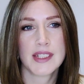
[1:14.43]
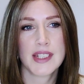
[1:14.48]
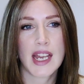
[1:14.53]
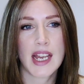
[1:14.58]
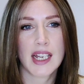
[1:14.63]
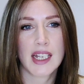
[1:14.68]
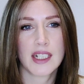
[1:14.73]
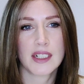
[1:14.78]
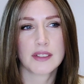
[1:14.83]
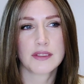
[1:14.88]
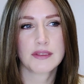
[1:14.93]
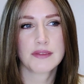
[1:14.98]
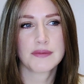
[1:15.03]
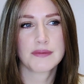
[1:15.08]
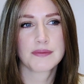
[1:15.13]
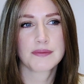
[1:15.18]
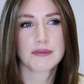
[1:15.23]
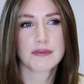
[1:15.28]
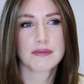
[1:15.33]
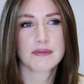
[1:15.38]
Now
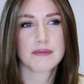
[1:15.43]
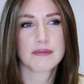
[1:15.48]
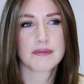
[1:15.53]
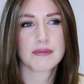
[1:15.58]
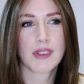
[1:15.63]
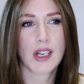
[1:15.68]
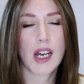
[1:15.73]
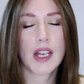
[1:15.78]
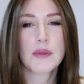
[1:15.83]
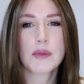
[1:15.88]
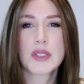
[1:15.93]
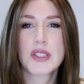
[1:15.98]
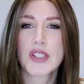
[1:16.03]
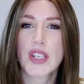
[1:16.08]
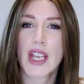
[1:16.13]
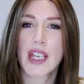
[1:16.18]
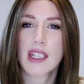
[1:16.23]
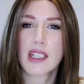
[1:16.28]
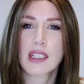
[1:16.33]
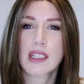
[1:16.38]
I would
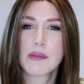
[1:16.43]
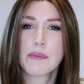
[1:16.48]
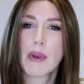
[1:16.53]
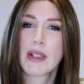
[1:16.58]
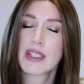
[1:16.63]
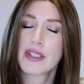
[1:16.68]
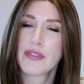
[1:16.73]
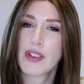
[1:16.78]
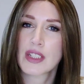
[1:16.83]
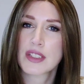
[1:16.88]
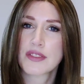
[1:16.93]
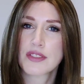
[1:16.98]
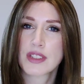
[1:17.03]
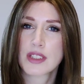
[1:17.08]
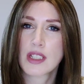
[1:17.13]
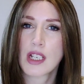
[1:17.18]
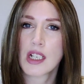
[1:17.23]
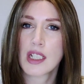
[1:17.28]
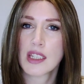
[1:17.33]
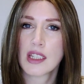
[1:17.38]
check the
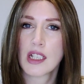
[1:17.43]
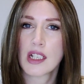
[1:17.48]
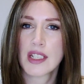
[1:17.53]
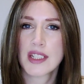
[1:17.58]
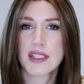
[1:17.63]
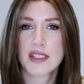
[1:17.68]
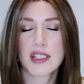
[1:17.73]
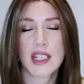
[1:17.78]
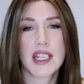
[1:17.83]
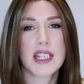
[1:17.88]
manufacturer's guidelines.